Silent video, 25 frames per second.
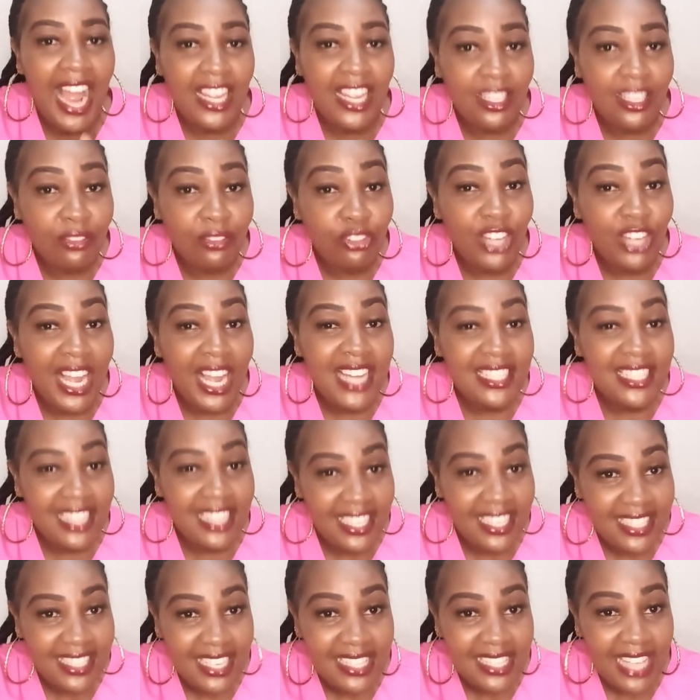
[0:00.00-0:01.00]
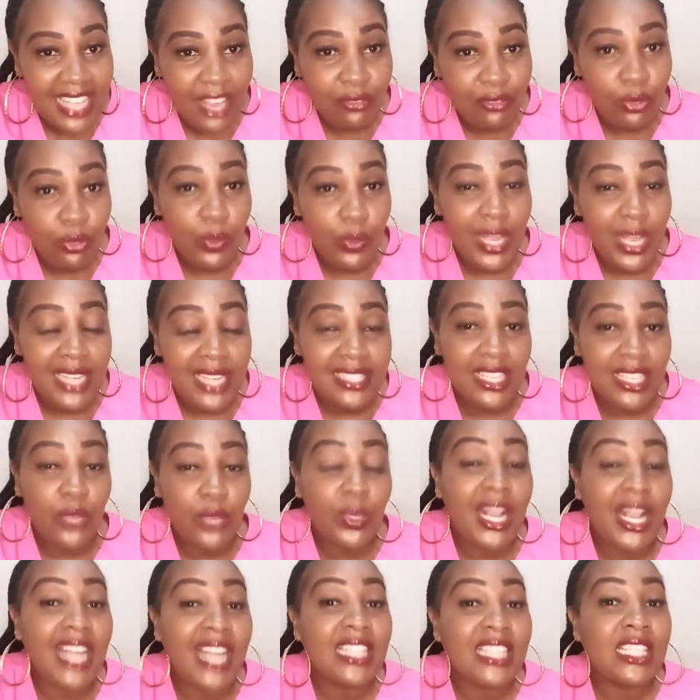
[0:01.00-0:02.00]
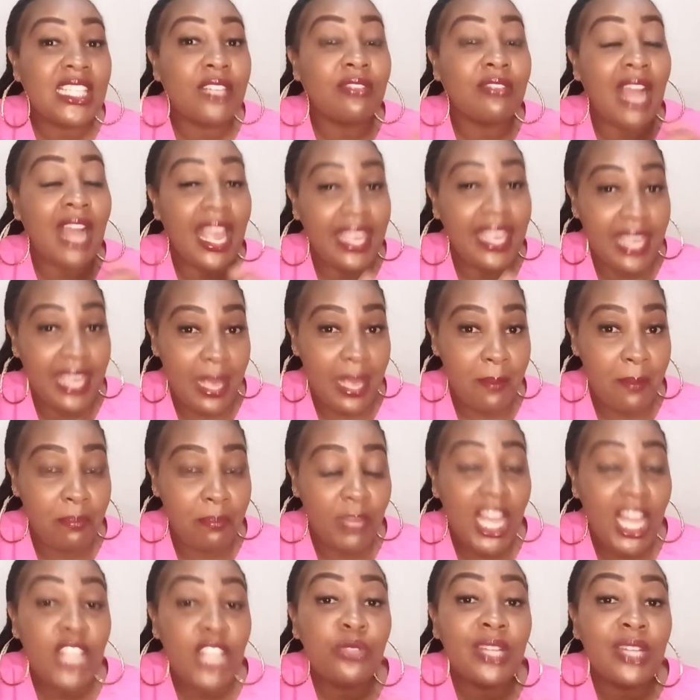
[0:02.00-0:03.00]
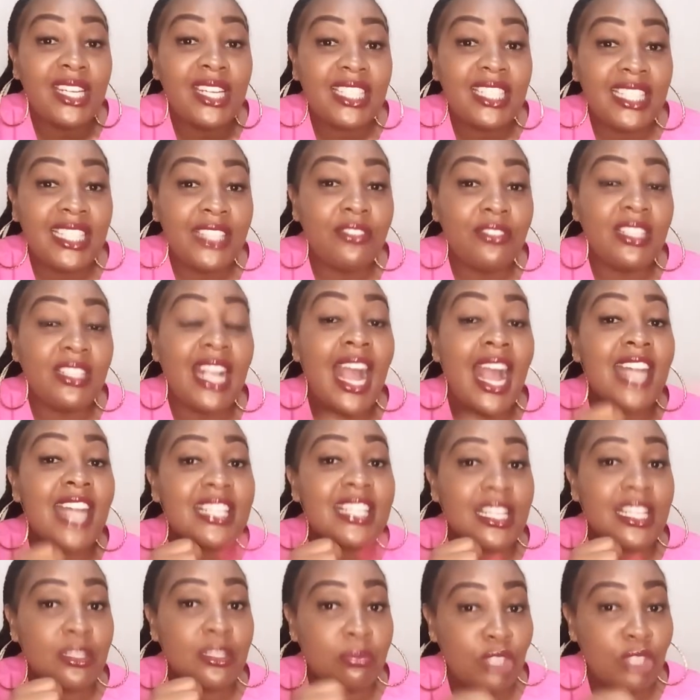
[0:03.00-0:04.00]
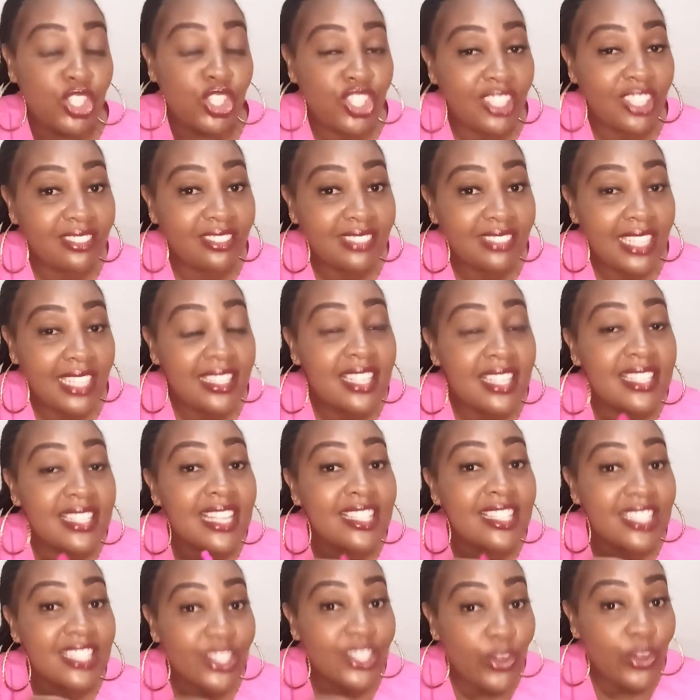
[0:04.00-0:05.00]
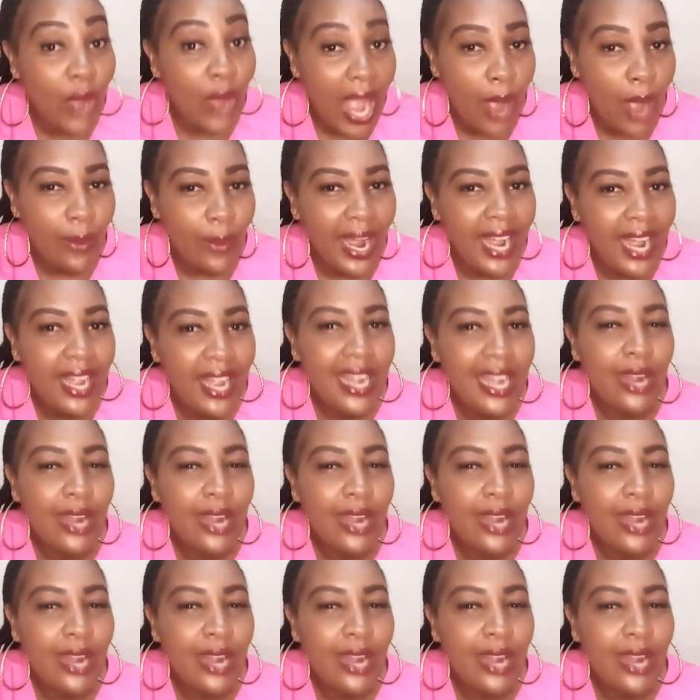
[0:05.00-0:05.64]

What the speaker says: If you can't access IV, we are saying we can give IM and we are giving at admission, that is the 0 hour.